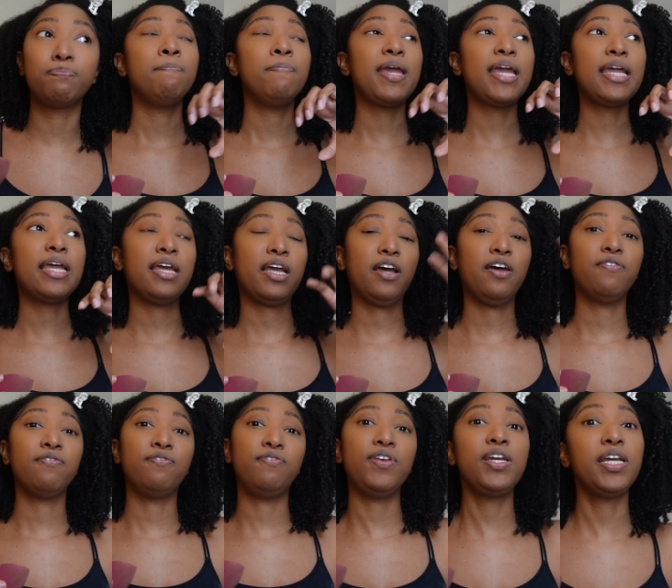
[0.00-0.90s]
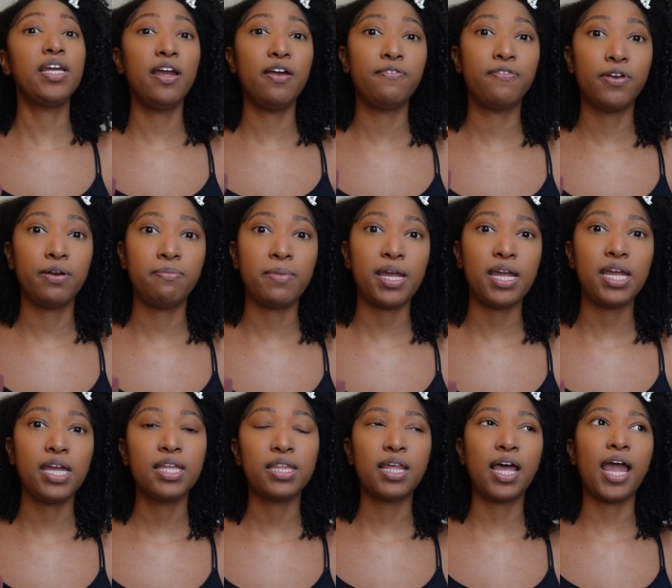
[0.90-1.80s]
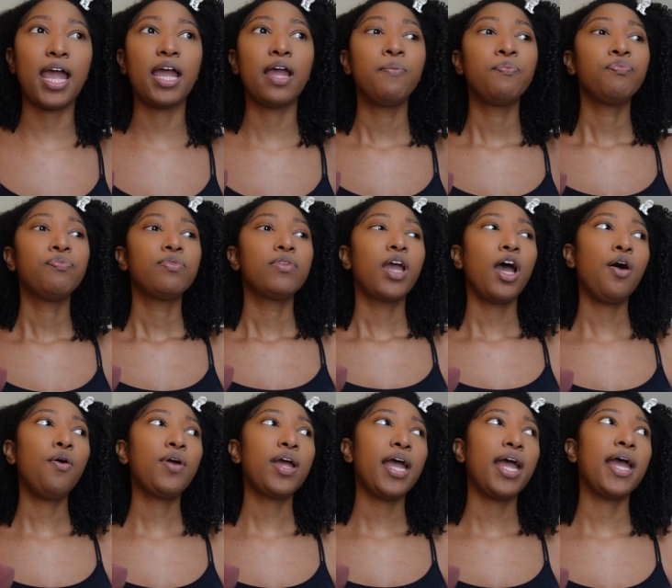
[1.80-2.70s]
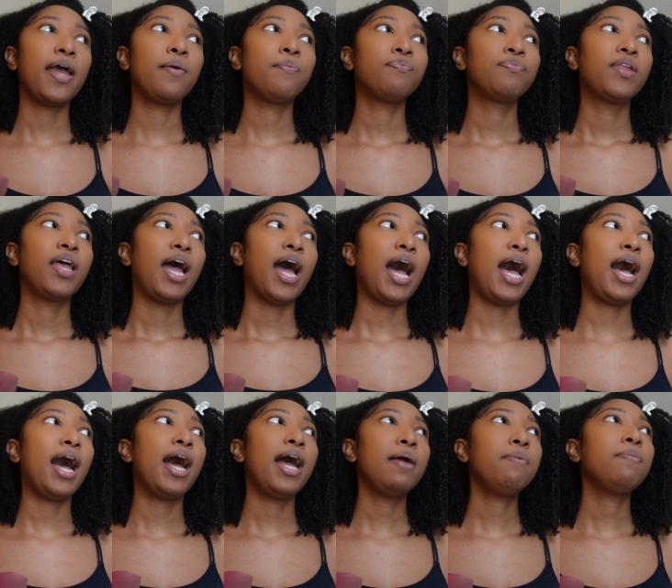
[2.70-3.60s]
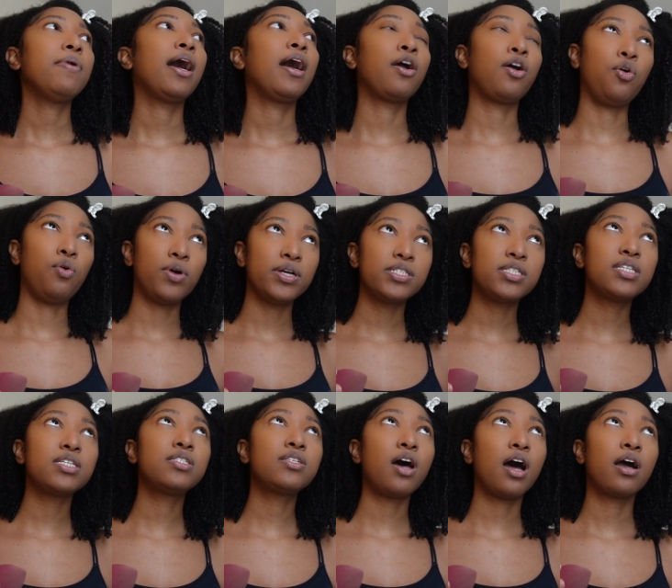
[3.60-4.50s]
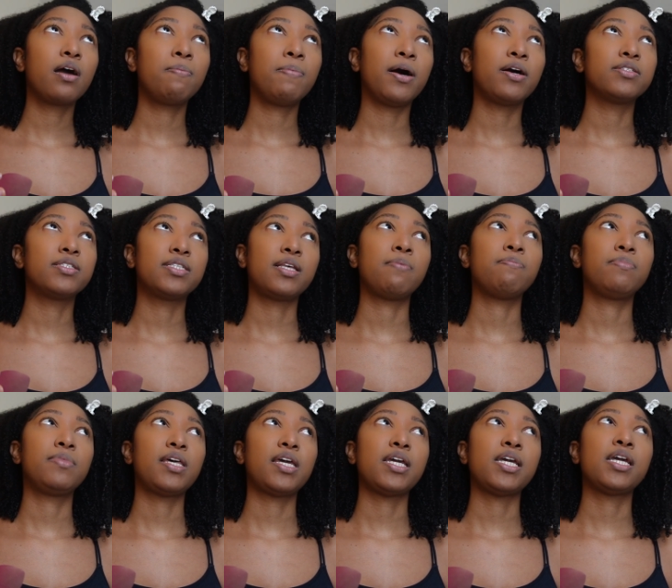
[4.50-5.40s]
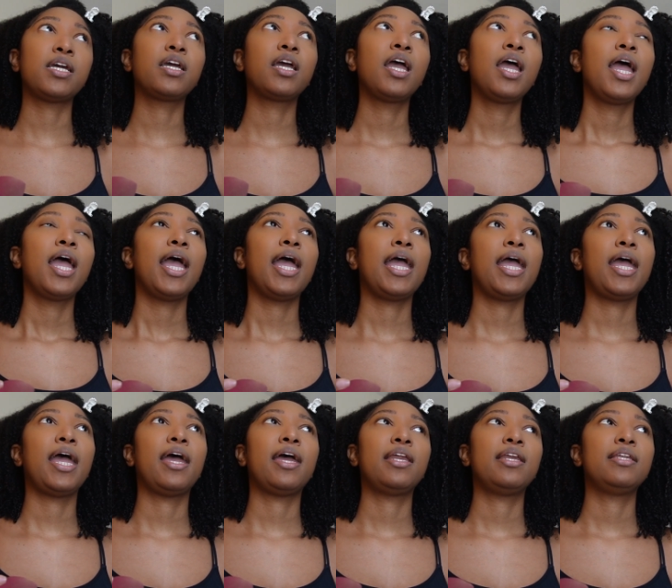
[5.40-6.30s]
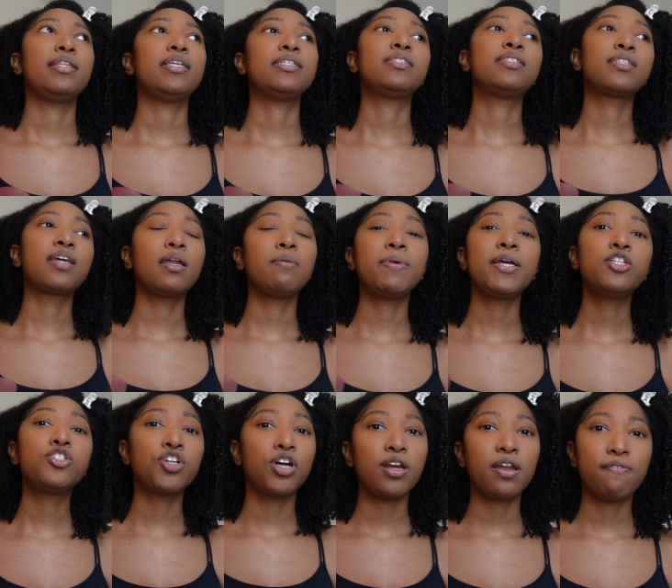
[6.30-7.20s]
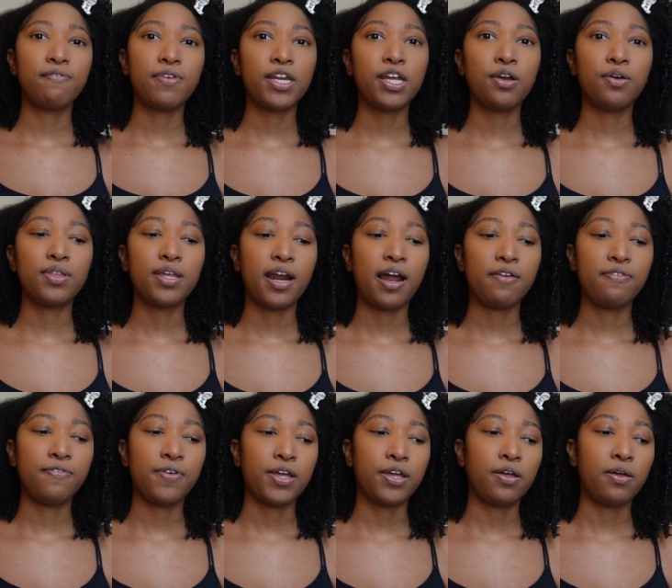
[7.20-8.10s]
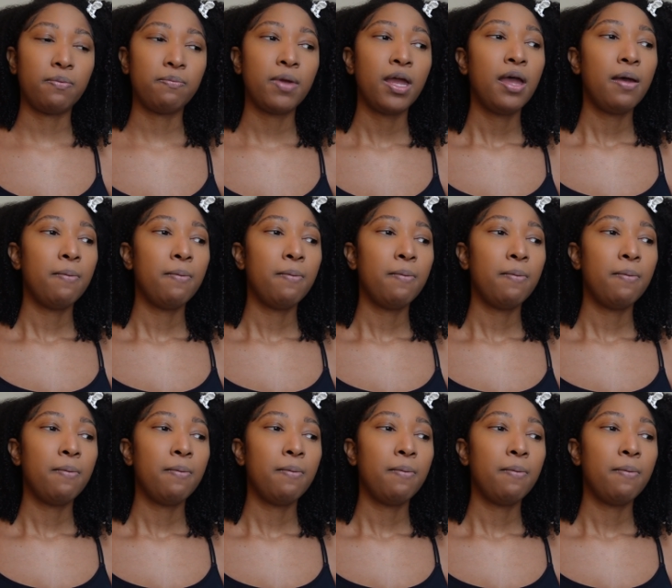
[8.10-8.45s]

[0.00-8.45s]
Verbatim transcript: make it convenient for me. Like, okay, I'm going to talk about something, and this is going to be a journey video that I film,